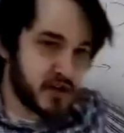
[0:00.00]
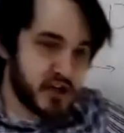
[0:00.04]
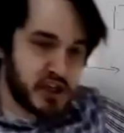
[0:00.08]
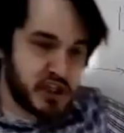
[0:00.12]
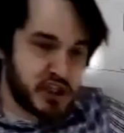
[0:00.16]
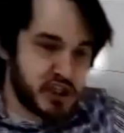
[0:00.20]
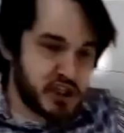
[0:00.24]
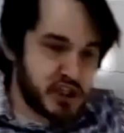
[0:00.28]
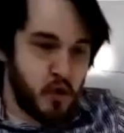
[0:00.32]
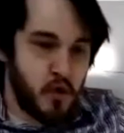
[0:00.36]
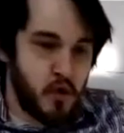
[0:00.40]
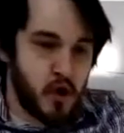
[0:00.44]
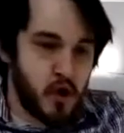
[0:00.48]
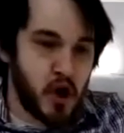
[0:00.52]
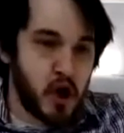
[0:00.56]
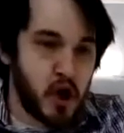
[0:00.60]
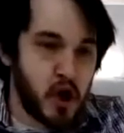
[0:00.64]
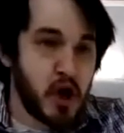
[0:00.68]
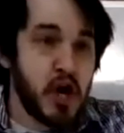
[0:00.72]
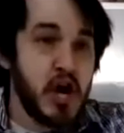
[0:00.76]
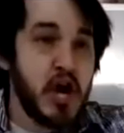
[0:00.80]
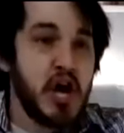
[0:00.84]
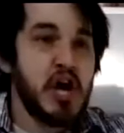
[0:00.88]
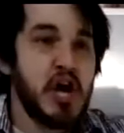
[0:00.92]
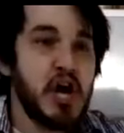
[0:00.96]
store
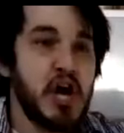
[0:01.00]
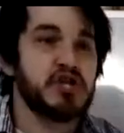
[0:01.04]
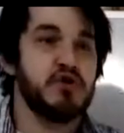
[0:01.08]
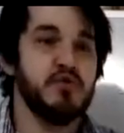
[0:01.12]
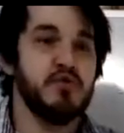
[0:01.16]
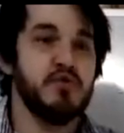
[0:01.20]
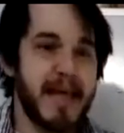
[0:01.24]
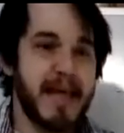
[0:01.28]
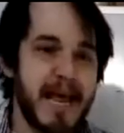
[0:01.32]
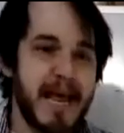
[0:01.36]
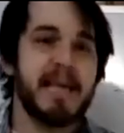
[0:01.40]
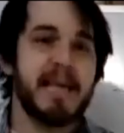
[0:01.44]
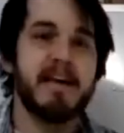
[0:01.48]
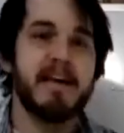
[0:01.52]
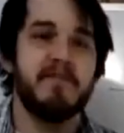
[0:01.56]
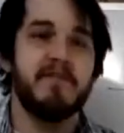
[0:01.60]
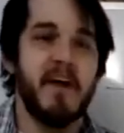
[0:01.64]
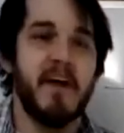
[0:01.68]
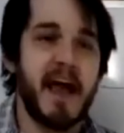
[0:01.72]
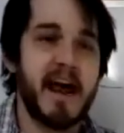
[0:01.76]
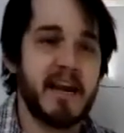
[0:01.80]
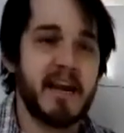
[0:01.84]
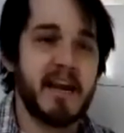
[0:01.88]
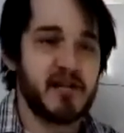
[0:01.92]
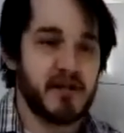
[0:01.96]
to take
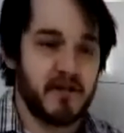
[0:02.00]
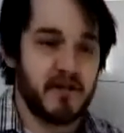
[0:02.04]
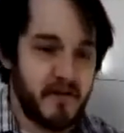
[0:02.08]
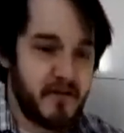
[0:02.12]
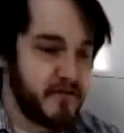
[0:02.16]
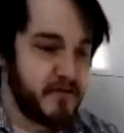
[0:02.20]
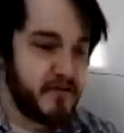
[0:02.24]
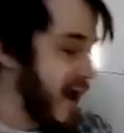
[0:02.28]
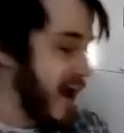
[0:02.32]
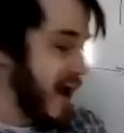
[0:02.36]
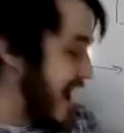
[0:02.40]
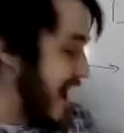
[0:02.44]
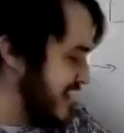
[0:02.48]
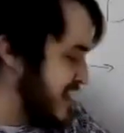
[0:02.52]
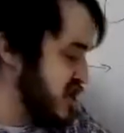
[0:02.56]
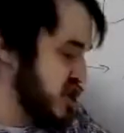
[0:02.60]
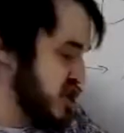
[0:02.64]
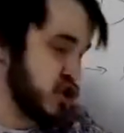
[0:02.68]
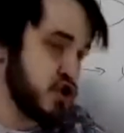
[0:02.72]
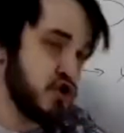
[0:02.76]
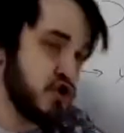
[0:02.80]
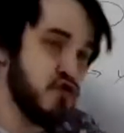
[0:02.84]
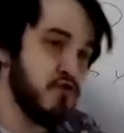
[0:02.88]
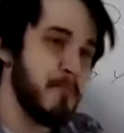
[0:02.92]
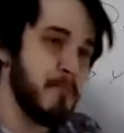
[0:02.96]
advantage of the fact that
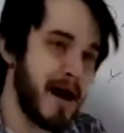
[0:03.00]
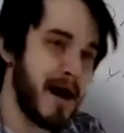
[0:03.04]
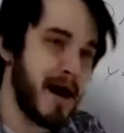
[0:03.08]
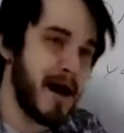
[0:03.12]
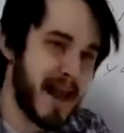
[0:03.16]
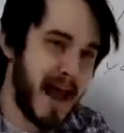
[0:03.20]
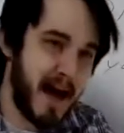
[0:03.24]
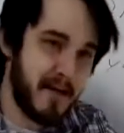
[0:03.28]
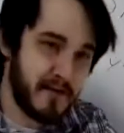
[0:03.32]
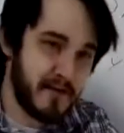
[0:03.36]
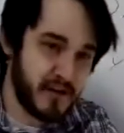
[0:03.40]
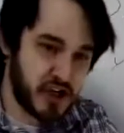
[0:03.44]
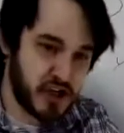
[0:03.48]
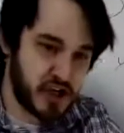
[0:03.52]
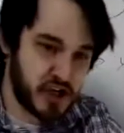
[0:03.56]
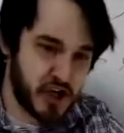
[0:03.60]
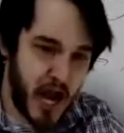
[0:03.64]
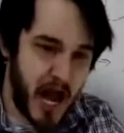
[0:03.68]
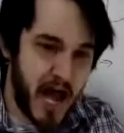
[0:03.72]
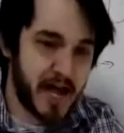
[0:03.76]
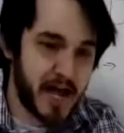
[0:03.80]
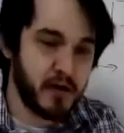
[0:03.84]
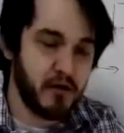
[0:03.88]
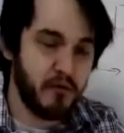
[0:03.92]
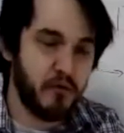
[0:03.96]
you might have a
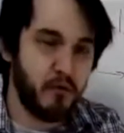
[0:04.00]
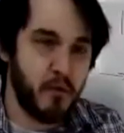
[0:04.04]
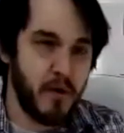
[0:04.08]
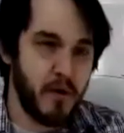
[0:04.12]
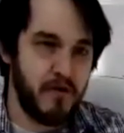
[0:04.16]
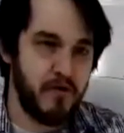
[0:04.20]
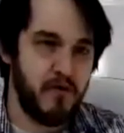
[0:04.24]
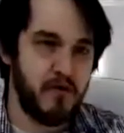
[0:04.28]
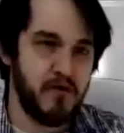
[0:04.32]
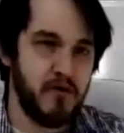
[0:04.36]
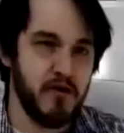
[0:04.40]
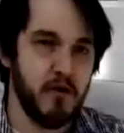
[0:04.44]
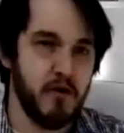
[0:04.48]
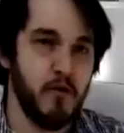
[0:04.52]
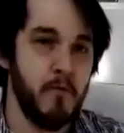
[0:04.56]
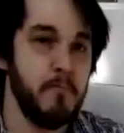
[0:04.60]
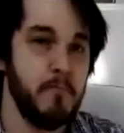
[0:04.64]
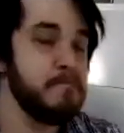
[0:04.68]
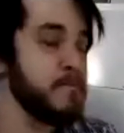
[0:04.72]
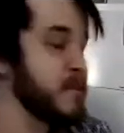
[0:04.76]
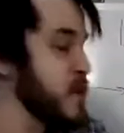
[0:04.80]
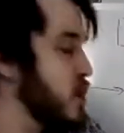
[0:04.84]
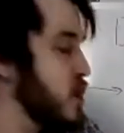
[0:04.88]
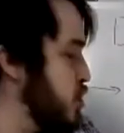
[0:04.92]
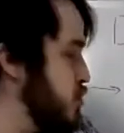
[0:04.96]
child with you
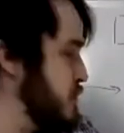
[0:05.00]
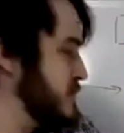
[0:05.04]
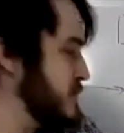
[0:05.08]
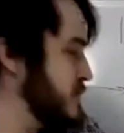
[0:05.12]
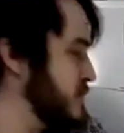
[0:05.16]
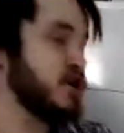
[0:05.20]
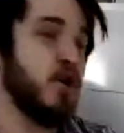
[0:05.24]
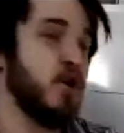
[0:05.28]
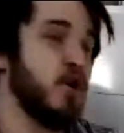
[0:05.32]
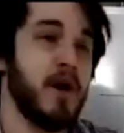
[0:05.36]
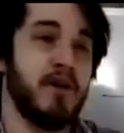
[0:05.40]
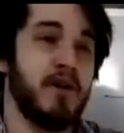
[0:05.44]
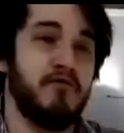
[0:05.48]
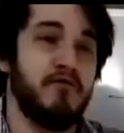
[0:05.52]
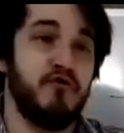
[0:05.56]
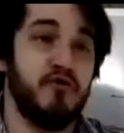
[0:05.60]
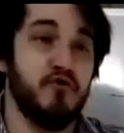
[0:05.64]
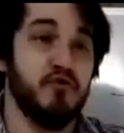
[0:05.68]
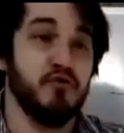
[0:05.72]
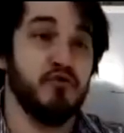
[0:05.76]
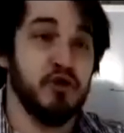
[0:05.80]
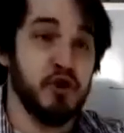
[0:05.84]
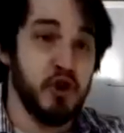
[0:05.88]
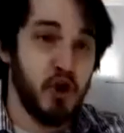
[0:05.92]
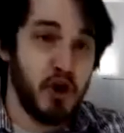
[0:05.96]
who is going to
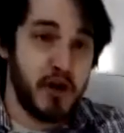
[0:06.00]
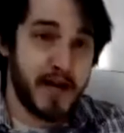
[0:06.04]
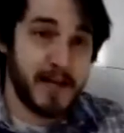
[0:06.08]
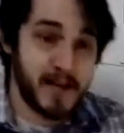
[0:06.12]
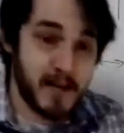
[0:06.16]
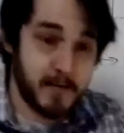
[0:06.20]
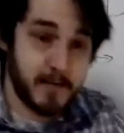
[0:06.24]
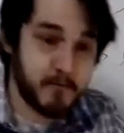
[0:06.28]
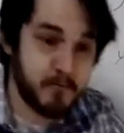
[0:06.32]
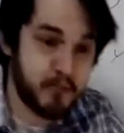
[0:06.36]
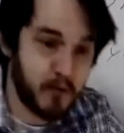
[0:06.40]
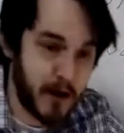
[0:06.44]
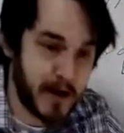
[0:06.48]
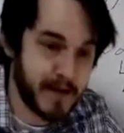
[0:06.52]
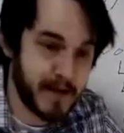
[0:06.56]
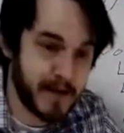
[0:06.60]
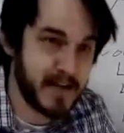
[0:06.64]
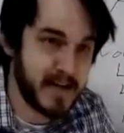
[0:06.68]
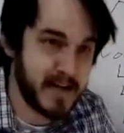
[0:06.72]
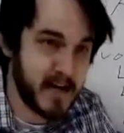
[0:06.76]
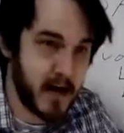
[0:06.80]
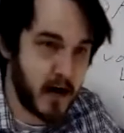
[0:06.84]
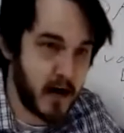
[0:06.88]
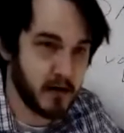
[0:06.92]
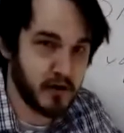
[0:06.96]
look at the brightly
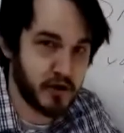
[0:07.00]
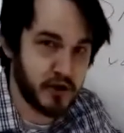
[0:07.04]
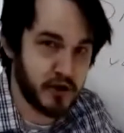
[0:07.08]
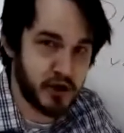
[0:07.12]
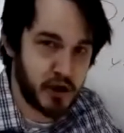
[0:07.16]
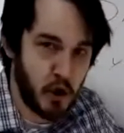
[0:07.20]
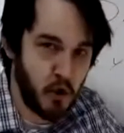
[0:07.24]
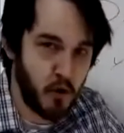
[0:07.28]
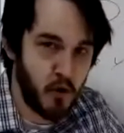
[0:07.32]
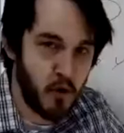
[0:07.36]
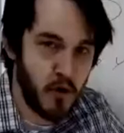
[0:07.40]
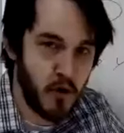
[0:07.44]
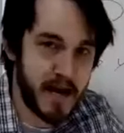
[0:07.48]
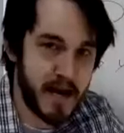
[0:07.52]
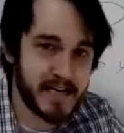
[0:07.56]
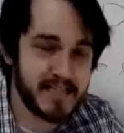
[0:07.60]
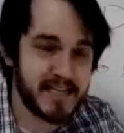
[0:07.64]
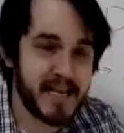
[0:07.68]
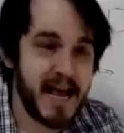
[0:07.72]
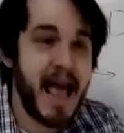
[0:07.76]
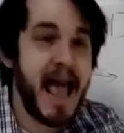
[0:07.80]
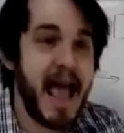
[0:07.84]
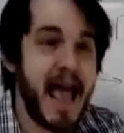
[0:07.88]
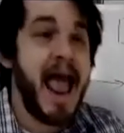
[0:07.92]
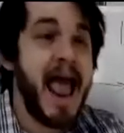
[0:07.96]
colored toys
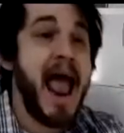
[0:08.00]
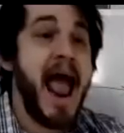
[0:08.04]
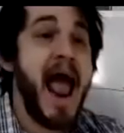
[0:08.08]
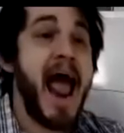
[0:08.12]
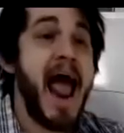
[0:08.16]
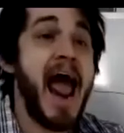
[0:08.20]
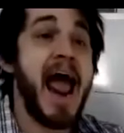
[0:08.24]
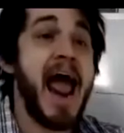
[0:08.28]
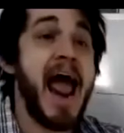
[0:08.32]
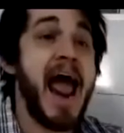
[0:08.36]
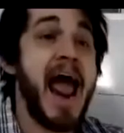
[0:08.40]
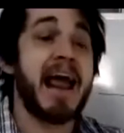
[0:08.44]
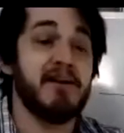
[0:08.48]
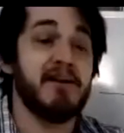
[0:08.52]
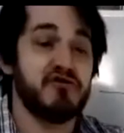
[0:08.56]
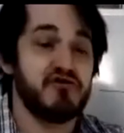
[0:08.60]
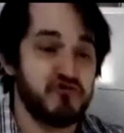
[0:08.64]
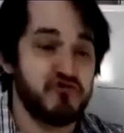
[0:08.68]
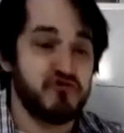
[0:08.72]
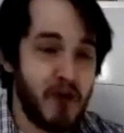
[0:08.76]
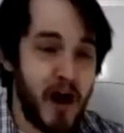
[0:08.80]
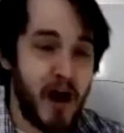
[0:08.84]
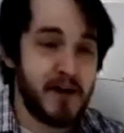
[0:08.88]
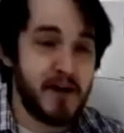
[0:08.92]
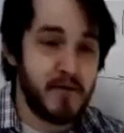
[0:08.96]
and
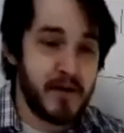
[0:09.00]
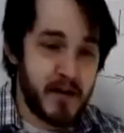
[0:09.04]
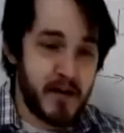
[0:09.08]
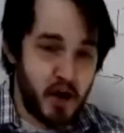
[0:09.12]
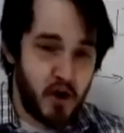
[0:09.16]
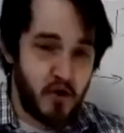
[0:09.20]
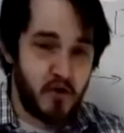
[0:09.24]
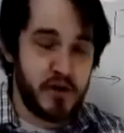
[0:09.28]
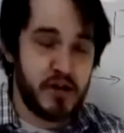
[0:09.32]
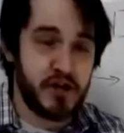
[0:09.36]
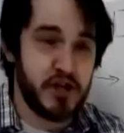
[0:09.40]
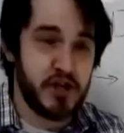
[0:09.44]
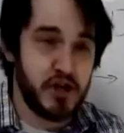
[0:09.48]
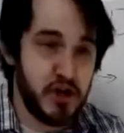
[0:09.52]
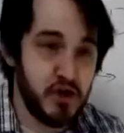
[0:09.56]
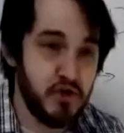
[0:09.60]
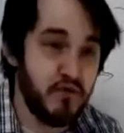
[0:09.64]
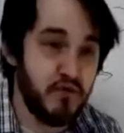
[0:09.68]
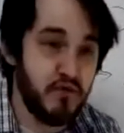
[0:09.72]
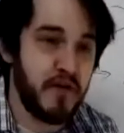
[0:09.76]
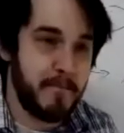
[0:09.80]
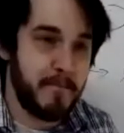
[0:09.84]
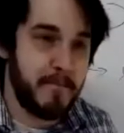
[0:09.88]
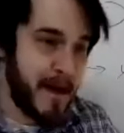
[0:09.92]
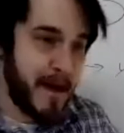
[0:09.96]
try to encourage you,
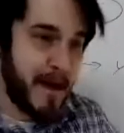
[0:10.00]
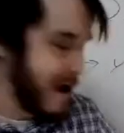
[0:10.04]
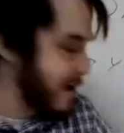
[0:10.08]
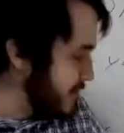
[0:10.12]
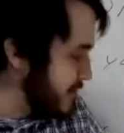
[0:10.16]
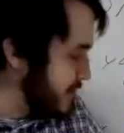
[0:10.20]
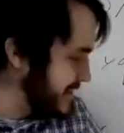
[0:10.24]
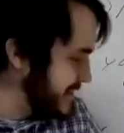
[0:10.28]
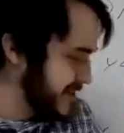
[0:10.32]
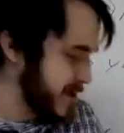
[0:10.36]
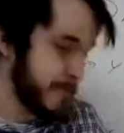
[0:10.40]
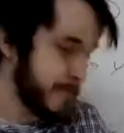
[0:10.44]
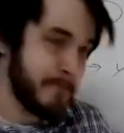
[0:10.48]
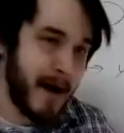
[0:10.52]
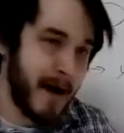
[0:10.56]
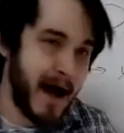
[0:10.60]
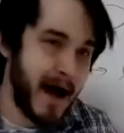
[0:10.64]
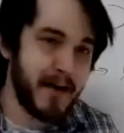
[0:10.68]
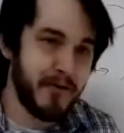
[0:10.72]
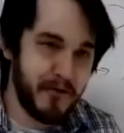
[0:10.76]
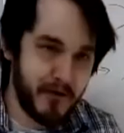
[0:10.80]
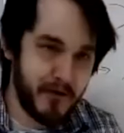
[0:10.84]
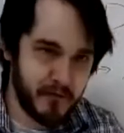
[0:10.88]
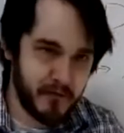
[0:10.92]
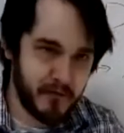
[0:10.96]
the parent, to
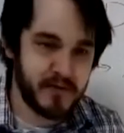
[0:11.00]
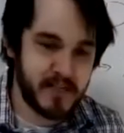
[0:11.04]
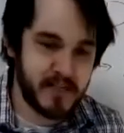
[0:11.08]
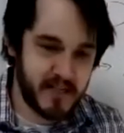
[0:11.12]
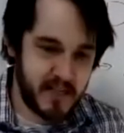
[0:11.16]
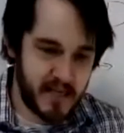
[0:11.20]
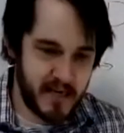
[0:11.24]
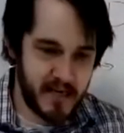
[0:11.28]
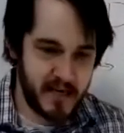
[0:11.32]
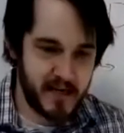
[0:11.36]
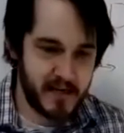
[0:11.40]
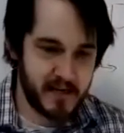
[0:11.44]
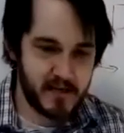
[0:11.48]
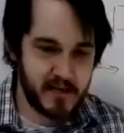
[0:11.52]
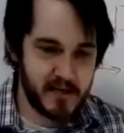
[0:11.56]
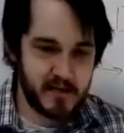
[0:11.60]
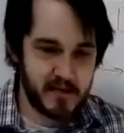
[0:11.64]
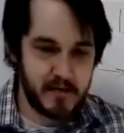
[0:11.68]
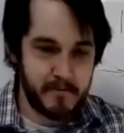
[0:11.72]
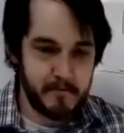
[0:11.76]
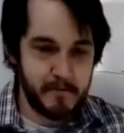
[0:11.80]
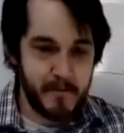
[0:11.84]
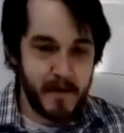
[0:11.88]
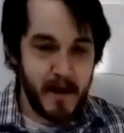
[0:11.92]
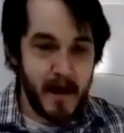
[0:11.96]
buy those things.